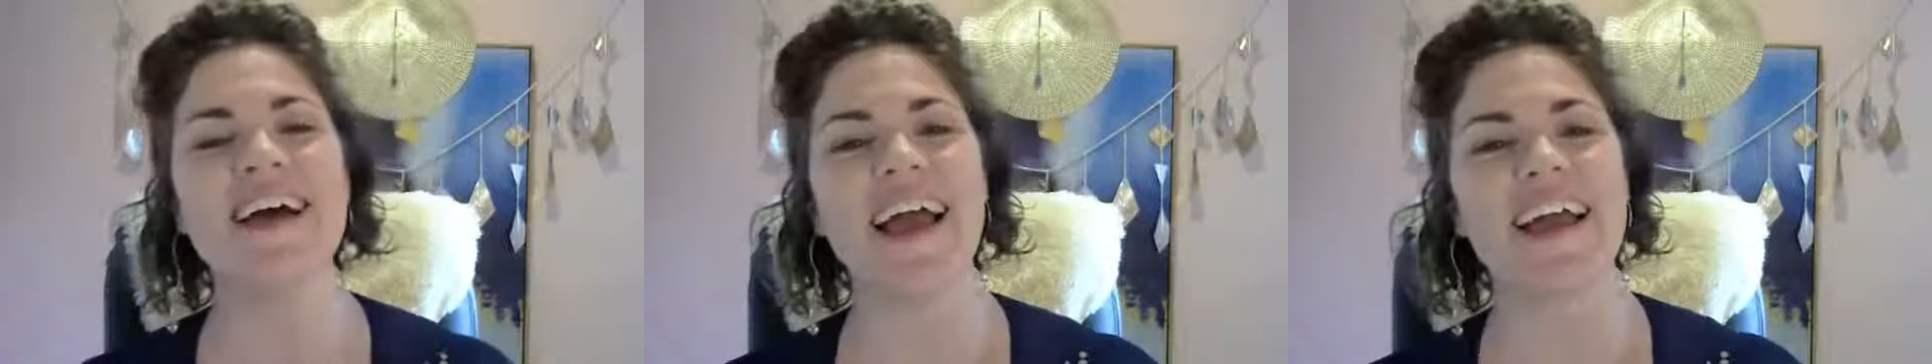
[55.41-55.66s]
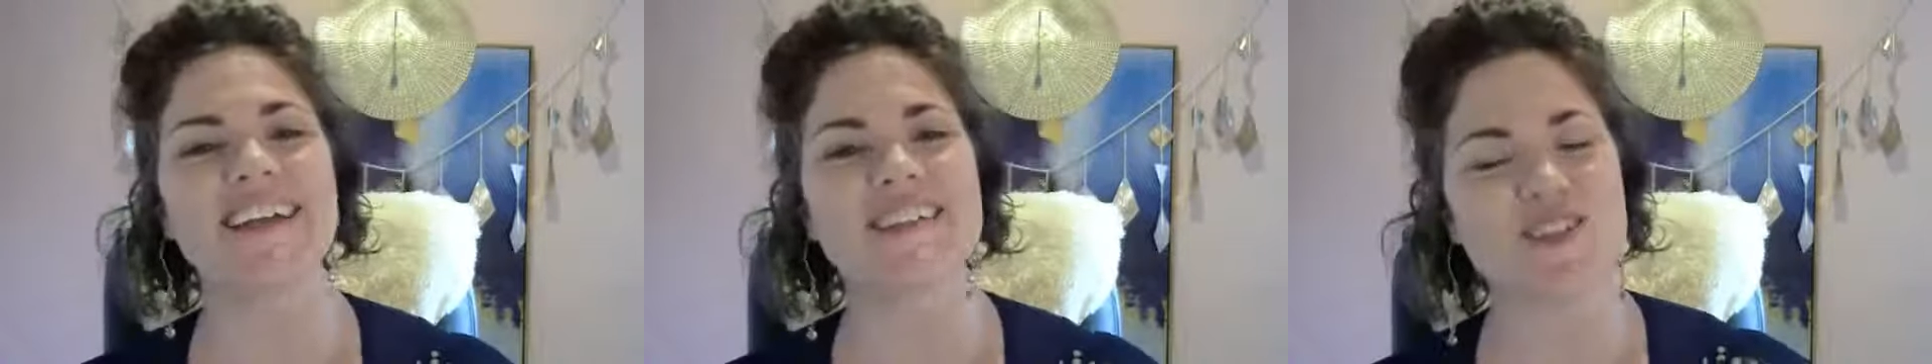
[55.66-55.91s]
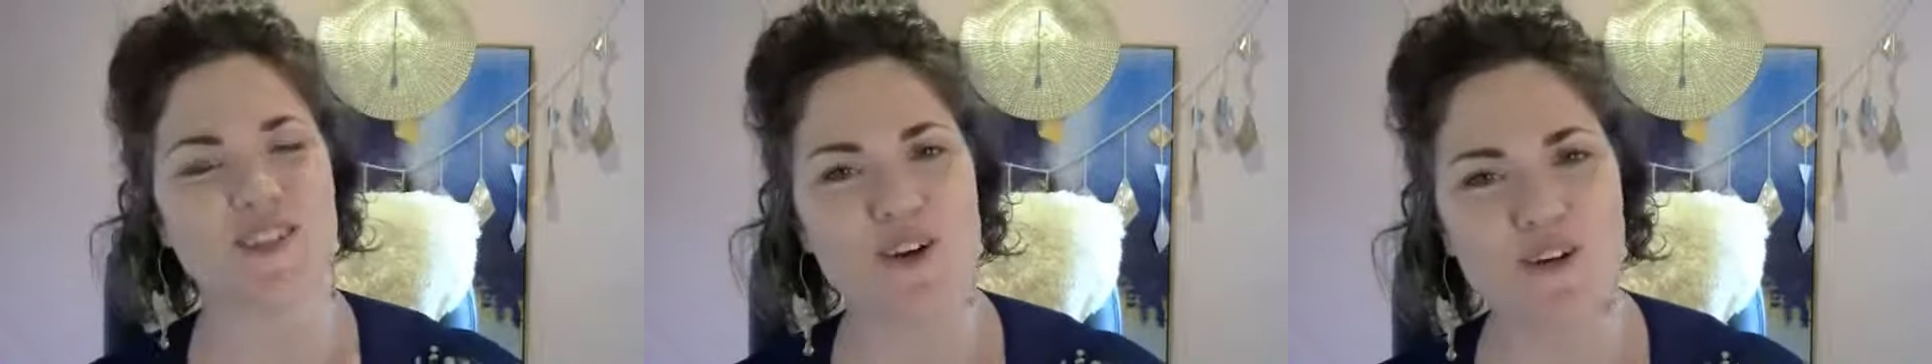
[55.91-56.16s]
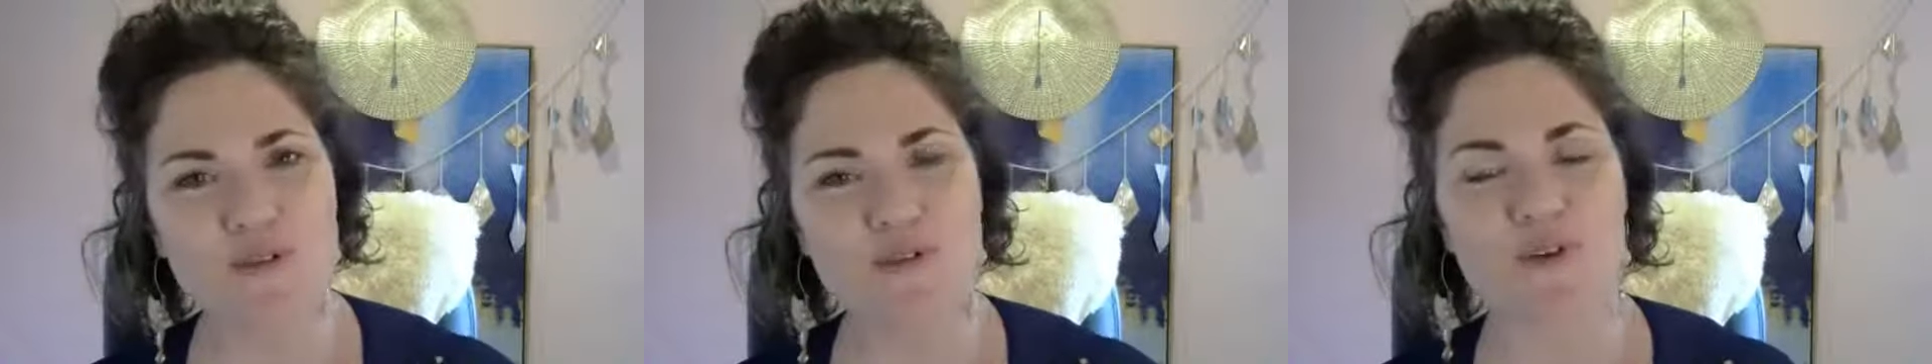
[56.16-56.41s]
and
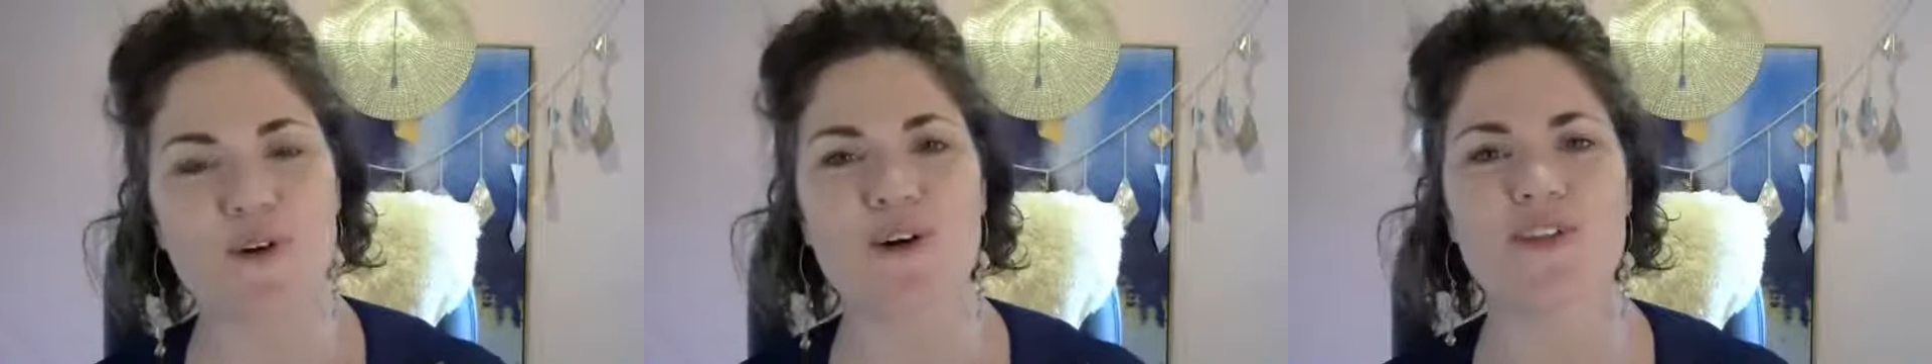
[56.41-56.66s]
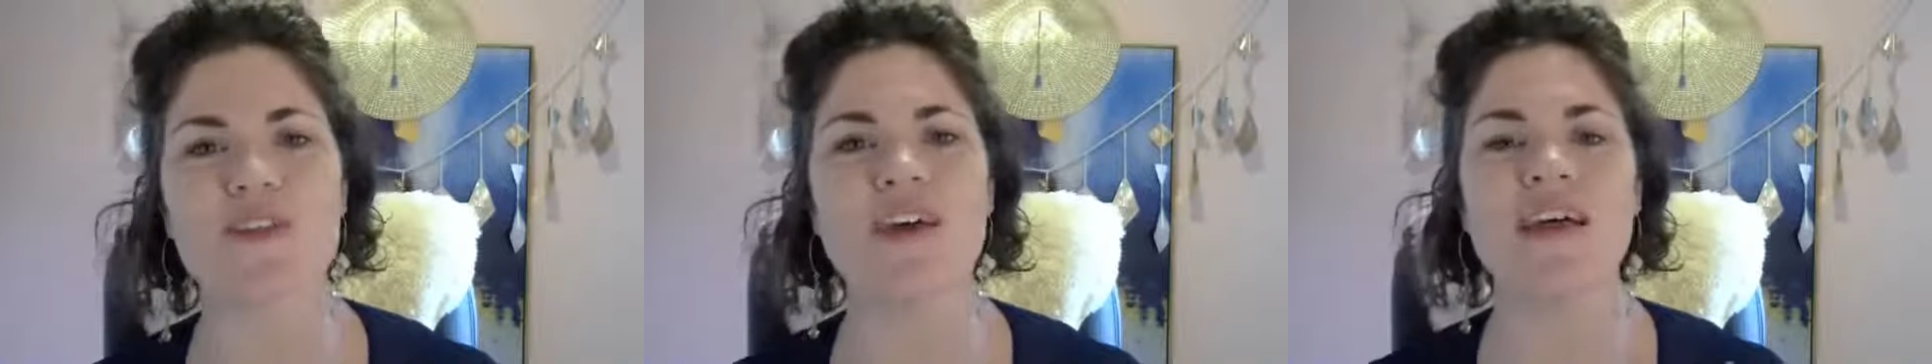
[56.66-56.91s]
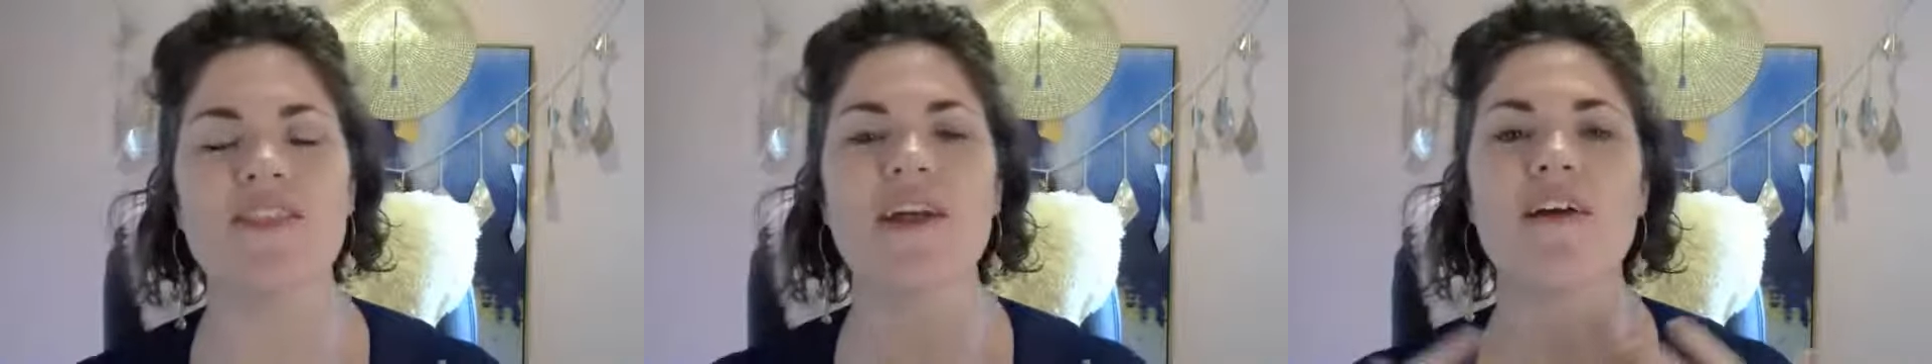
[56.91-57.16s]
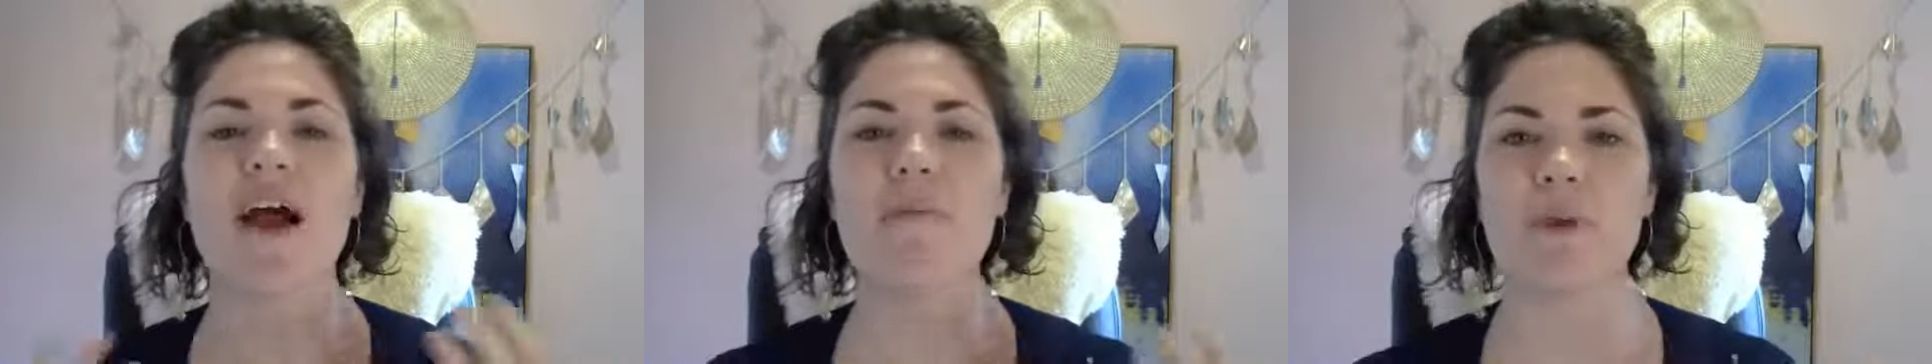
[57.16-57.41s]
so forth, there are